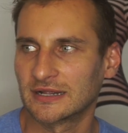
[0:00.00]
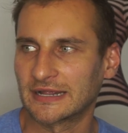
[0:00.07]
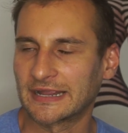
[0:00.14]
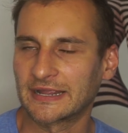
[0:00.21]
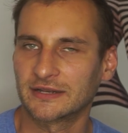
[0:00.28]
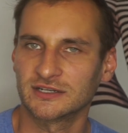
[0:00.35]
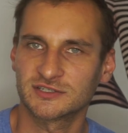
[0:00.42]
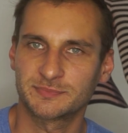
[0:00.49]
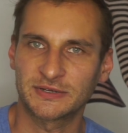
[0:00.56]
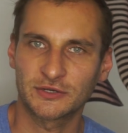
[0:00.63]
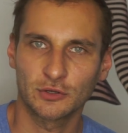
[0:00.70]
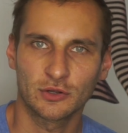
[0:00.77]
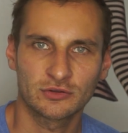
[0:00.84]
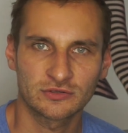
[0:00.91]
And it's been
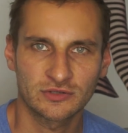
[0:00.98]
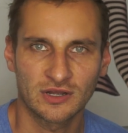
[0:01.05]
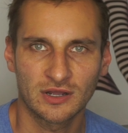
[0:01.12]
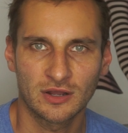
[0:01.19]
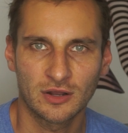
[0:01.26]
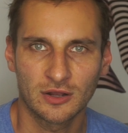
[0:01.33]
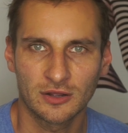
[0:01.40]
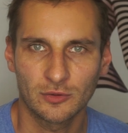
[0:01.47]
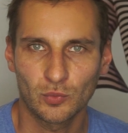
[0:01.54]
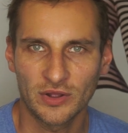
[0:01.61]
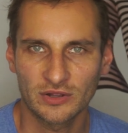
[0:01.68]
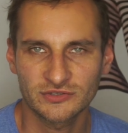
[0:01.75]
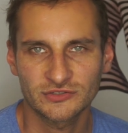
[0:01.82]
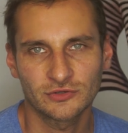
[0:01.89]
going
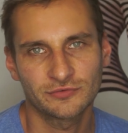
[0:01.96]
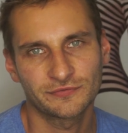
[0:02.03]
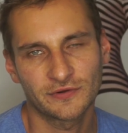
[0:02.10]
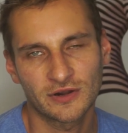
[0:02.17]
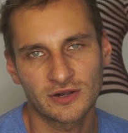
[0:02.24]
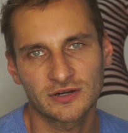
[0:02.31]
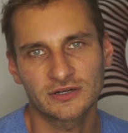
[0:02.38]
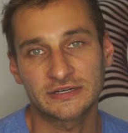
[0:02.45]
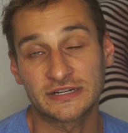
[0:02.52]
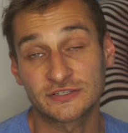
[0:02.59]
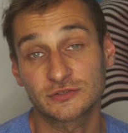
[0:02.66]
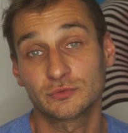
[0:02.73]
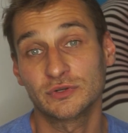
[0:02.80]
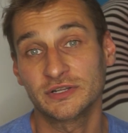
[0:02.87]
well so far.
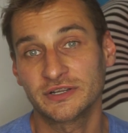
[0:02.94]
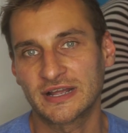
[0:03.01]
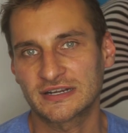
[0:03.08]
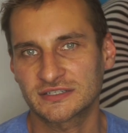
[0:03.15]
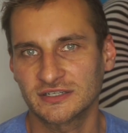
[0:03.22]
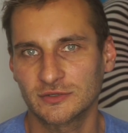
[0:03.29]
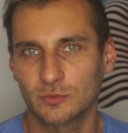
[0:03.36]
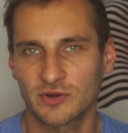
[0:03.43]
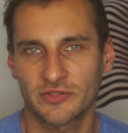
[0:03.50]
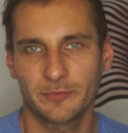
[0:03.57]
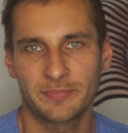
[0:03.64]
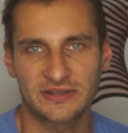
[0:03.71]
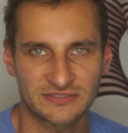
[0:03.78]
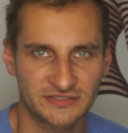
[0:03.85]
It's really actually one of
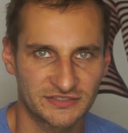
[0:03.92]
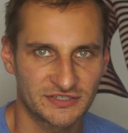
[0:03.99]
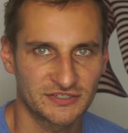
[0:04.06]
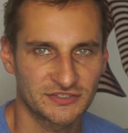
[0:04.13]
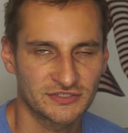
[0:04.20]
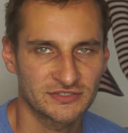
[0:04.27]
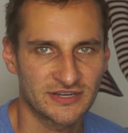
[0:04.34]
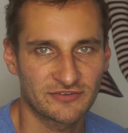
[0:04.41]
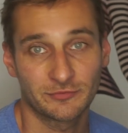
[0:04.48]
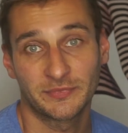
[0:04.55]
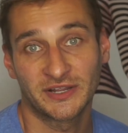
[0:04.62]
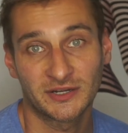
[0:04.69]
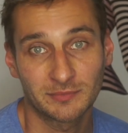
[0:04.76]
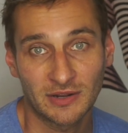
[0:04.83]
the best decisions I ever
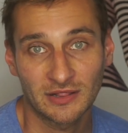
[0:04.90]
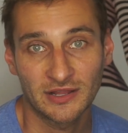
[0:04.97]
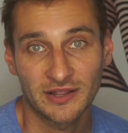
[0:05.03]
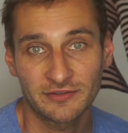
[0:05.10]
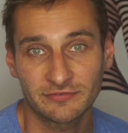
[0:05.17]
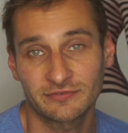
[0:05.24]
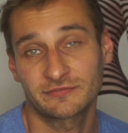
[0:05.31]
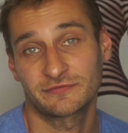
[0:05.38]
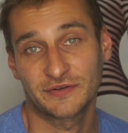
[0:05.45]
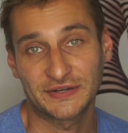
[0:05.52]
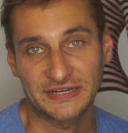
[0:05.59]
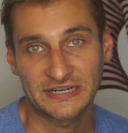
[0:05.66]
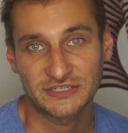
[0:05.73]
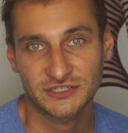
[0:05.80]
made in my life,
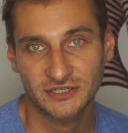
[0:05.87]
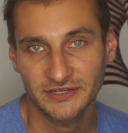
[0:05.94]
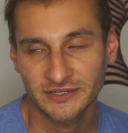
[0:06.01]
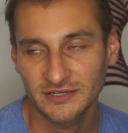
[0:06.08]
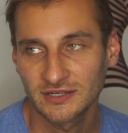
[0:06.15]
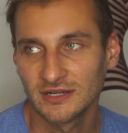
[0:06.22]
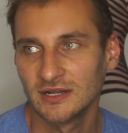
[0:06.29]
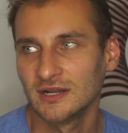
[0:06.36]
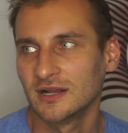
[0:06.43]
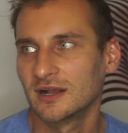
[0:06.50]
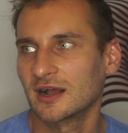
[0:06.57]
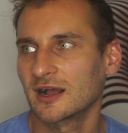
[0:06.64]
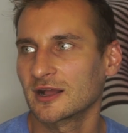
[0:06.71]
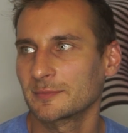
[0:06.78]
financially.
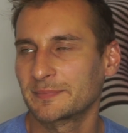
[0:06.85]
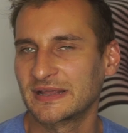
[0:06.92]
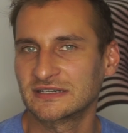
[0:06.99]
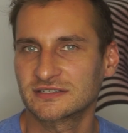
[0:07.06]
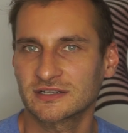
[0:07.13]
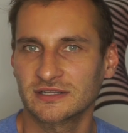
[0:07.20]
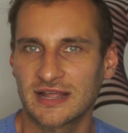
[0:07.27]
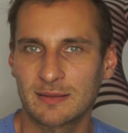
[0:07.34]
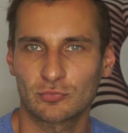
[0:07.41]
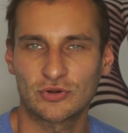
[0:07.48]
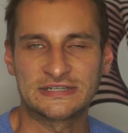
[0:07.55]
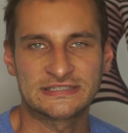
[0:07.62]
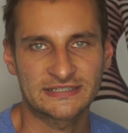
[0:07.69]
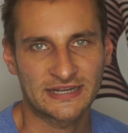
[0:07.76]
Basically, I'm
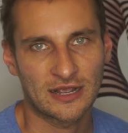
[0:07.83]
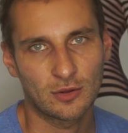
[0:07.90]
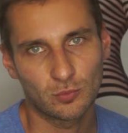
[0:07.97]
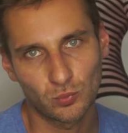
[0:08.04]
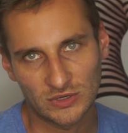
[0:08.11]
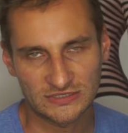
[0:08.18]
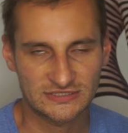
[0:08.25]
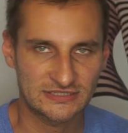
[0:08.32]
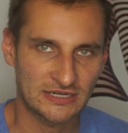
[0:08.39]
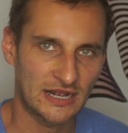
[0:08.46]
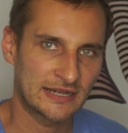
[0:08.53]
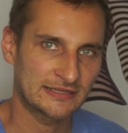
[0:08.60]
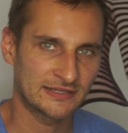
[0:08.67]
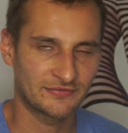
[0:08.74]
renting out one
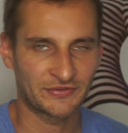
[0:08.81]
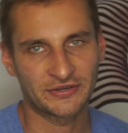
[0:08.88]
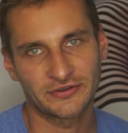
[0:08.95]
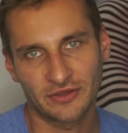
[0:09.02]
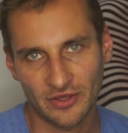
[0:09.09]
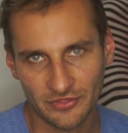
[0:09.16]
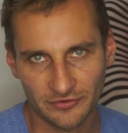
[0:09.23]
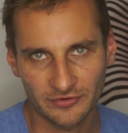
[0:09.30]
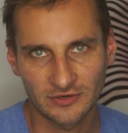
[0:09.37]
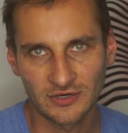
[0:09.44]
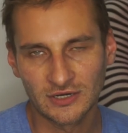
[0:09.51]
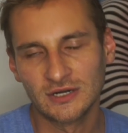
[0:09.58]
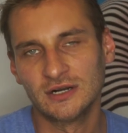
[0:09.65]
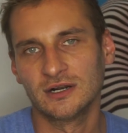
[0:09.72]
side, living in the other.
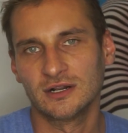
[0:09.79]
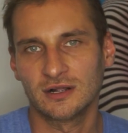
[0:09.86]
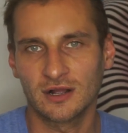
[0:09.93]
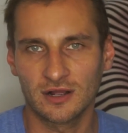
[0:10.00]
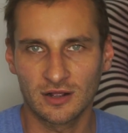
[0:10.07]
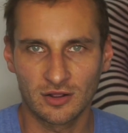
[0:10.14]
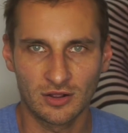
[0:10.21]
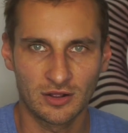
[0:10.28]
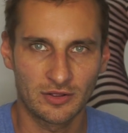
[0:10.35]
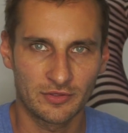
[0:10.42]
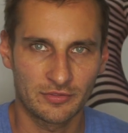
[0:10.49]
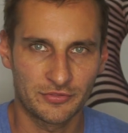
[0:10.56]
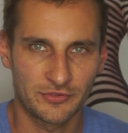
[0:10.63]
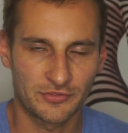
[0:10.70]

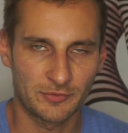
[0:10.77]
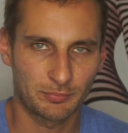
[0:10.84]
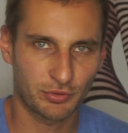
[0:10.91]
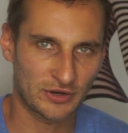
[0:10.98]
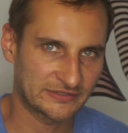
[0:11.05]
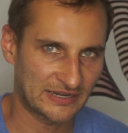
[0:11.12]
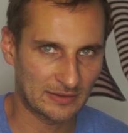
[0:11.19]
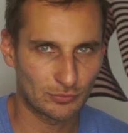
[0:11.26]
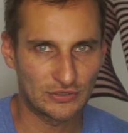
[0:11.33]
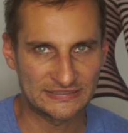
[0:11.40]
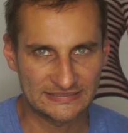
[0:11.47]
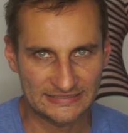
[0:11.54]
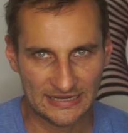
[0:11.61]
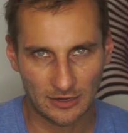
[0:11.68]
The part that I'm
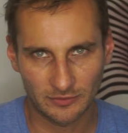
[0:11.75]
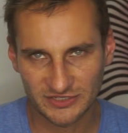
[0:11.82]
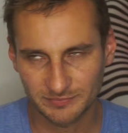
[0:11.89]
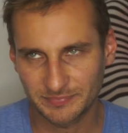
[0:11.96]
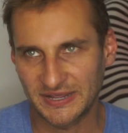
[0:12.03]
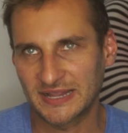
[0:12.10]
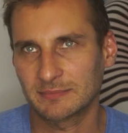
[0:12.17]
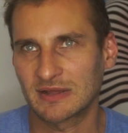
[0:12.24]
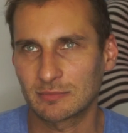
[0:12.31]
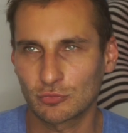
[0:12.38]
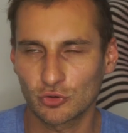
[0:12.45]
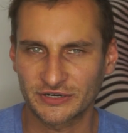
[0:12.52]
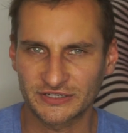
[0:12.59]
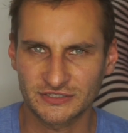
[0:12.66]
renting out is paying my
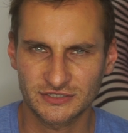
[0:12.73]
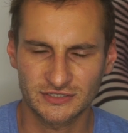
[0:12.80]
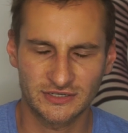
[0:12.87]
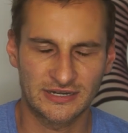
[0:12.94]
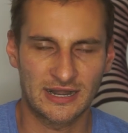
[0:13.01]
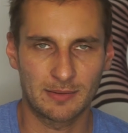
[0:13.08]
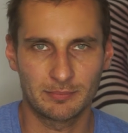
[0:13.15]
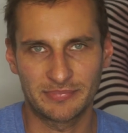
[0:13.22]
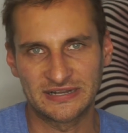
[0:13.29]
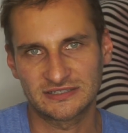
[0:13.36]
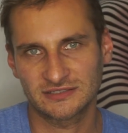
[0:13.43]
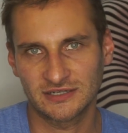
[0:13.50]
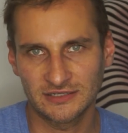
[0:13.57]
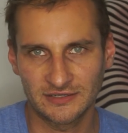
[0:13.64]
mortgage, and I'm
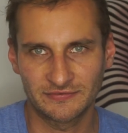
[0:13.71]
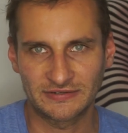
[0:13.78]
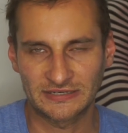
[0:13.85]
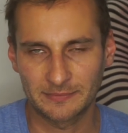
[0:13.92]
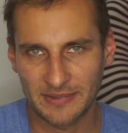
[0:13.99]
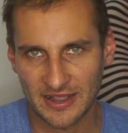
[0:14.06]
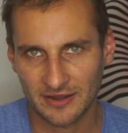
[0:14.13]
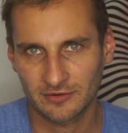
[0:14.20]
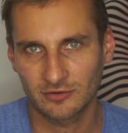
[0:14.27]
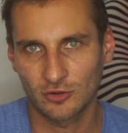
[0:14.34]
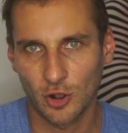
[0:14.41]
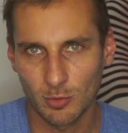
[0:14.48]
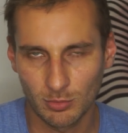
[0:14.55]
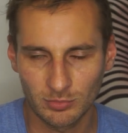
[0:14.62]
basically living in the back
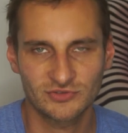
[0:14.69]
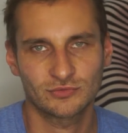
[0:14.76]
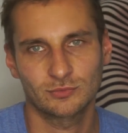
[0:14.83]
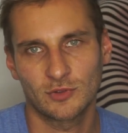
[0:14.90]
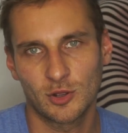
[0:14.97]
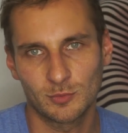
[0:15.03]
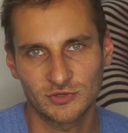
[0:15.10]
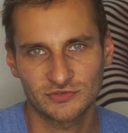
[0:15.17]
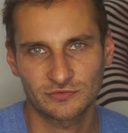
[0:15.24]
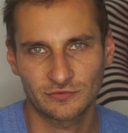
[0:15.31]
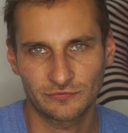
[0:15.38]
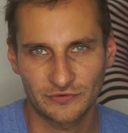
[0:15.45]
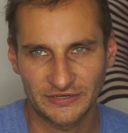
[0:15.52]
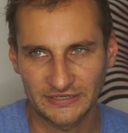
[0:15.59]
almost for
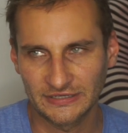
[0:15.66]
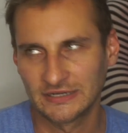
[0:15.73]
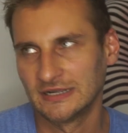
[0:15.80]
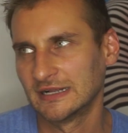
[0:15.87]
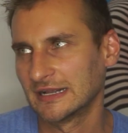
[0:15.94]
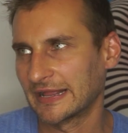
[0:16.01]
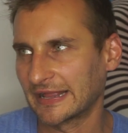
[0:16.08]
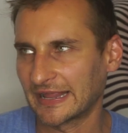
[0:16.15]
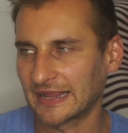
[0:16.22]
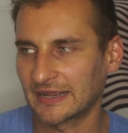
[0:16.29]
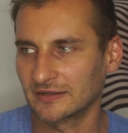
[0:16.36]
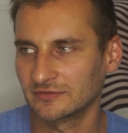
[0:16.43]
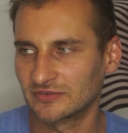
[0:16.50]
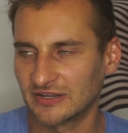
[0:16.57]
free.
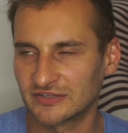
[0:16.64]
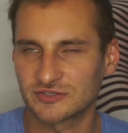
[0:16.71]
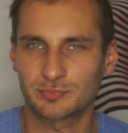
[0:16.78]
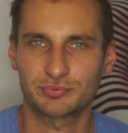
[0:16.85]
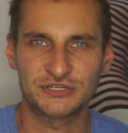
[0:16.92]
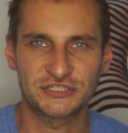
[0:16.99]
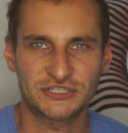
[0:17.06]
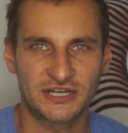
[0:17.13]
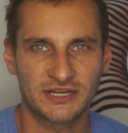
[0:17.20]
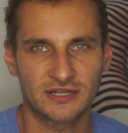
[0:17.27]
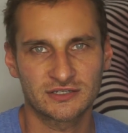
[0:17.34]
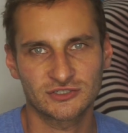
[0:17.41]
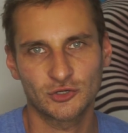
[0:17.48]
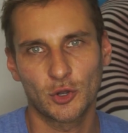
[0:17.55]
And it's appreciating,
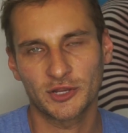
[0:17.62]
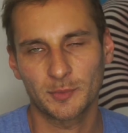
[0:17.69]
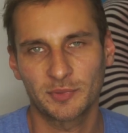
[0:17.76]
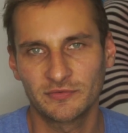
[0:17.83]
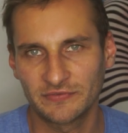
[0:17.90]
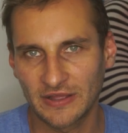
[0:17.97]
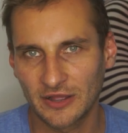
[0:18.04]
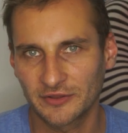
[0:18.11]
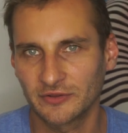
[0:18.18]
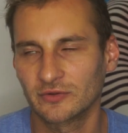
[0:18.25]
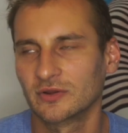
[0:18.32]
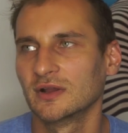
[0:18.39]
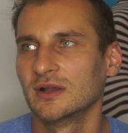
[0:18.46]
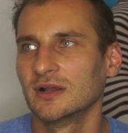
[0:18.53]
it's going up in value.